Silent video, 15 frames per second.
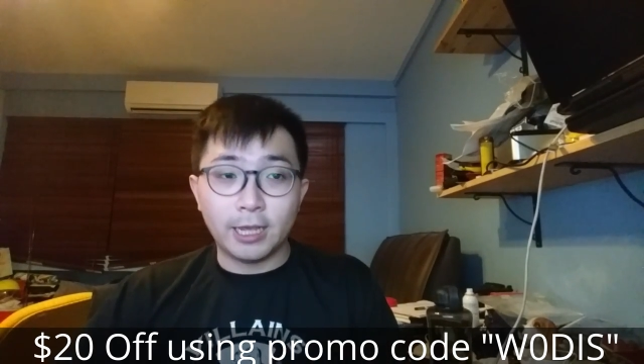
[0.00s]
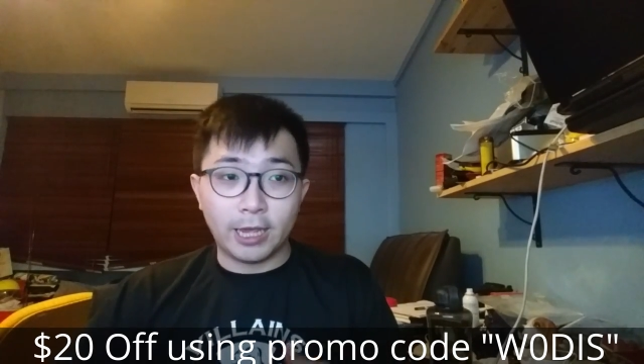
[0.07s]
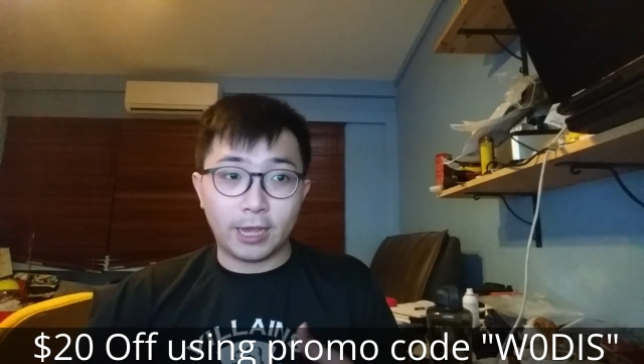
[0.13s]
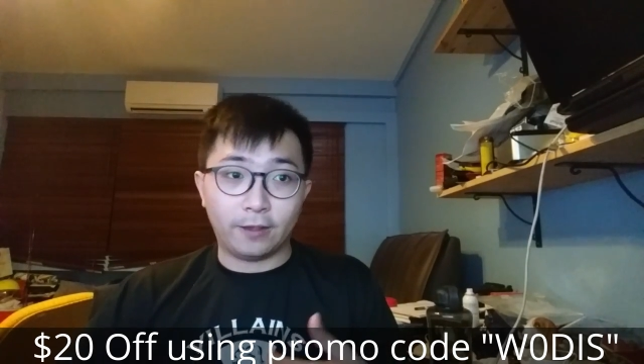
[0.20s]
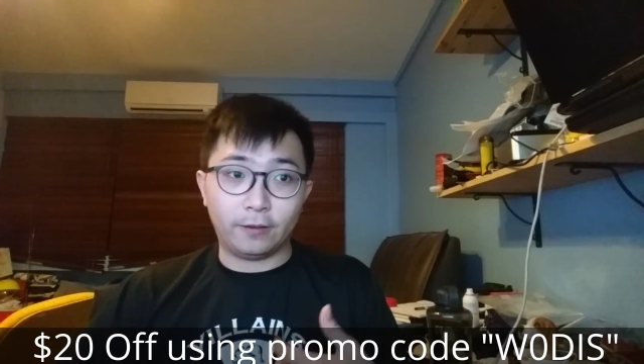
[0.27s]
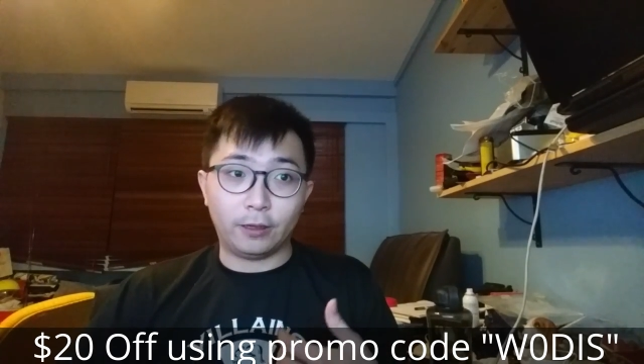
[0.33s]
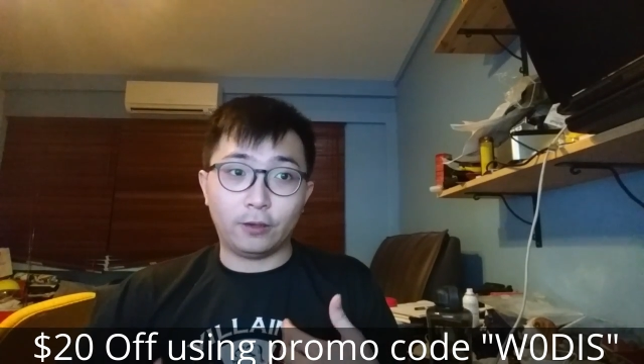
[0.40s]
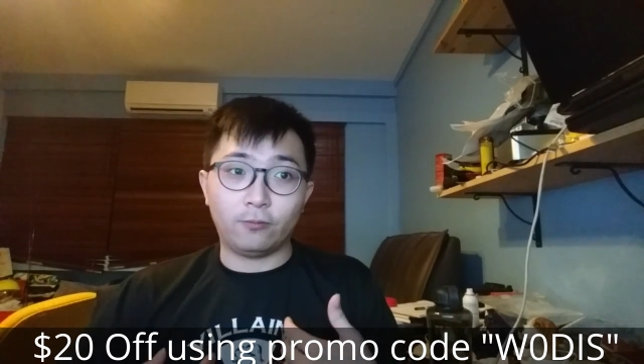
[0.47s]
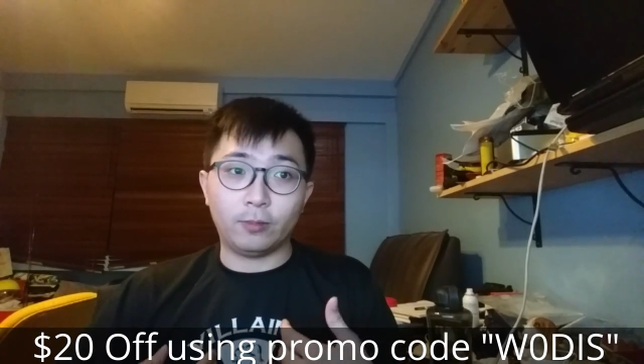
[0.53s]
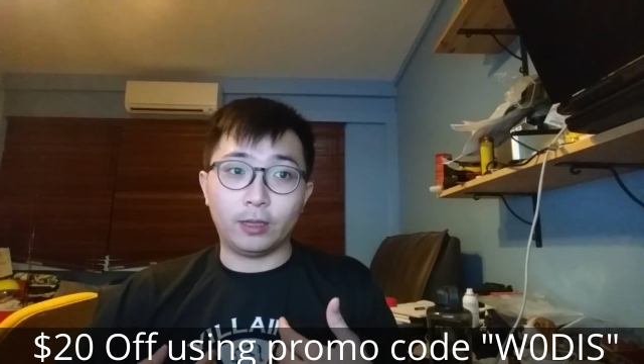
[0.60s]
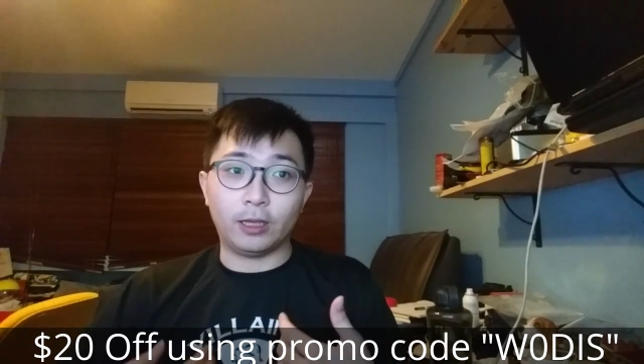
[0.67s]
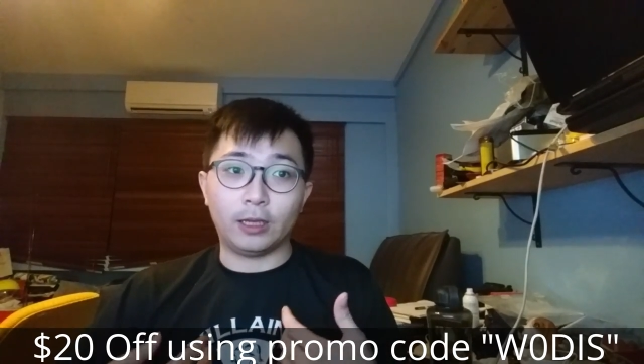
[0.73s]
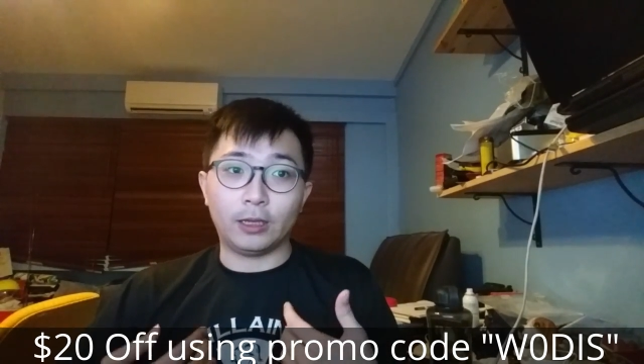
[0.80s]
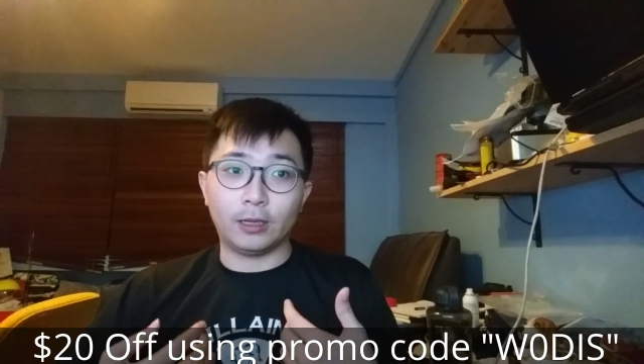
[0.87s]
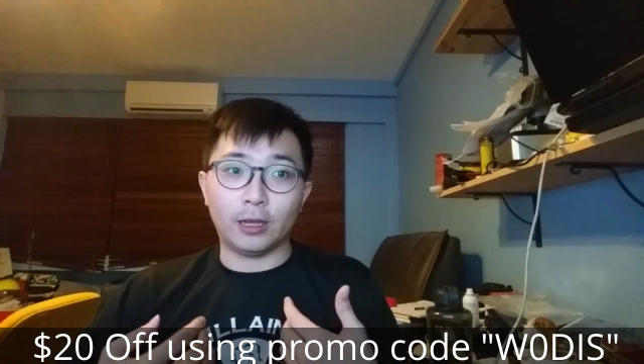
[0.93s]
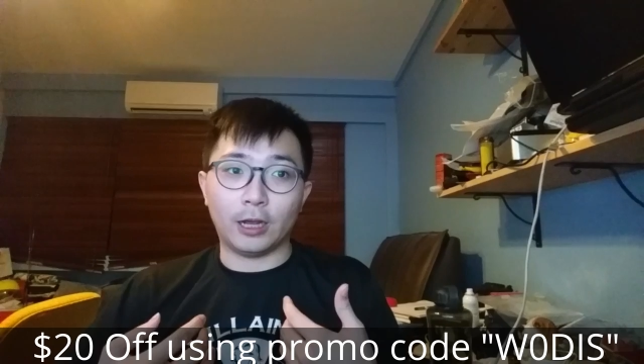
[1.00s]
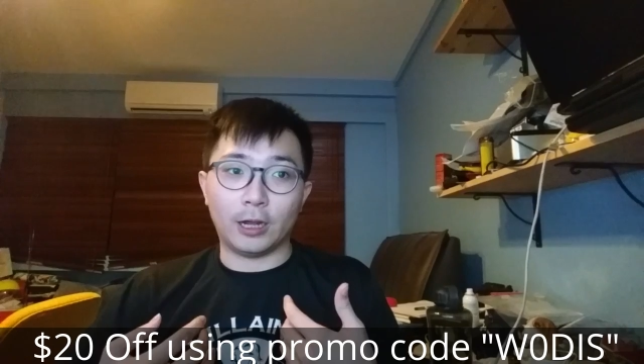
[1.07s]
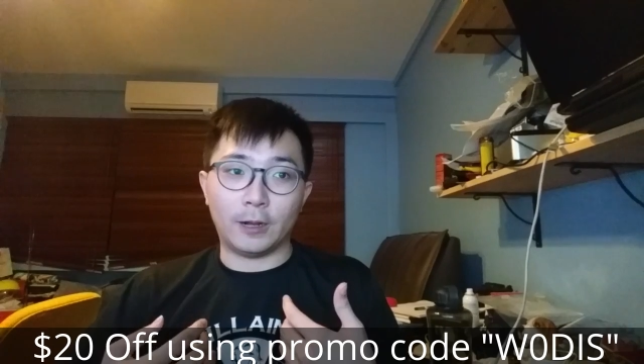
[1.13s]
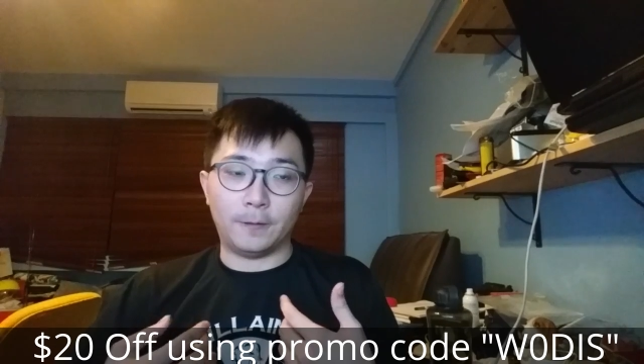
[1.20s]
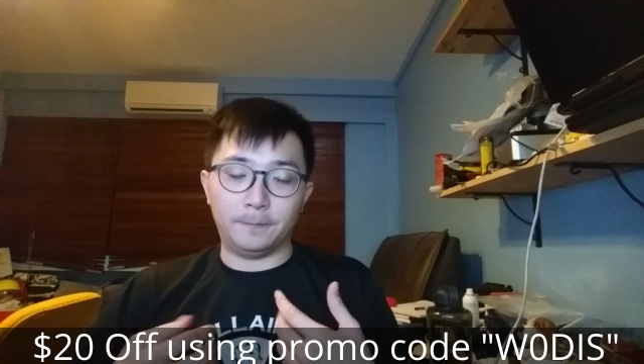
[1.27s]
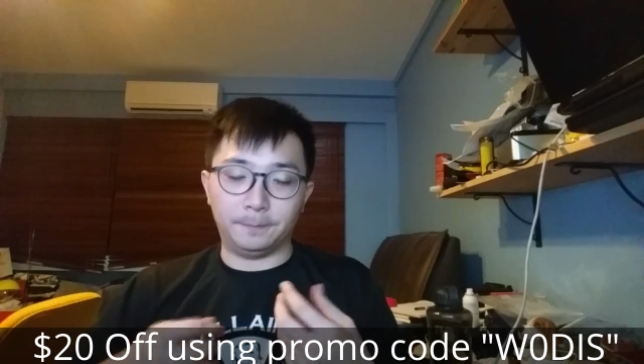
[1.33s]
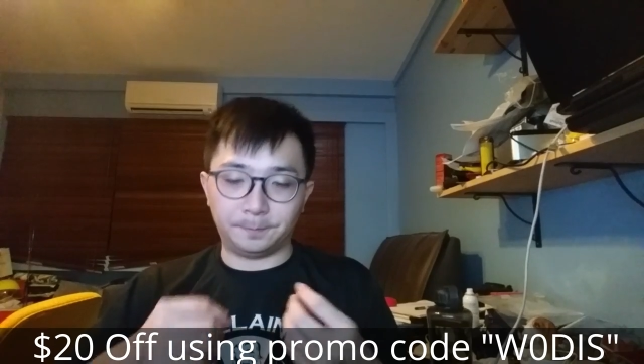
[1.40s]
and give me
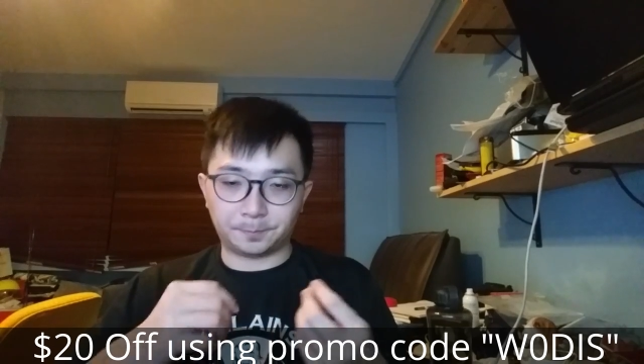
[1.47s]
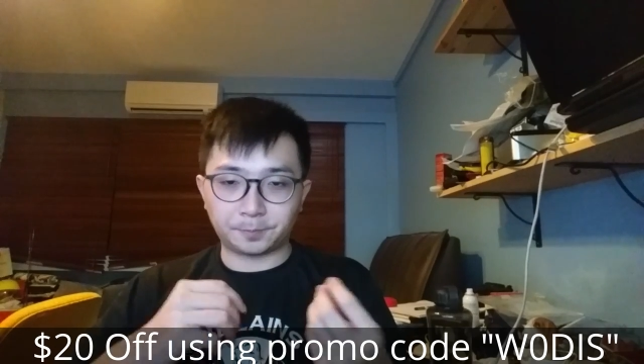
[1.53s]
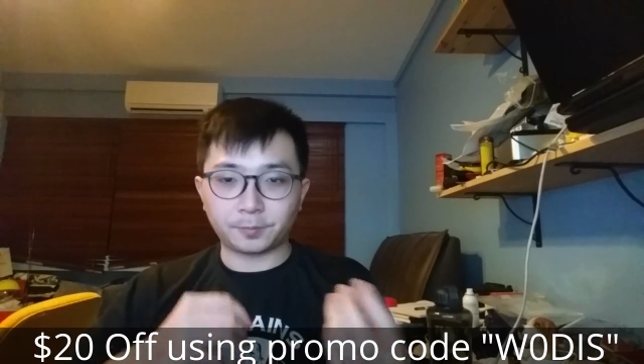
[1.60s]
1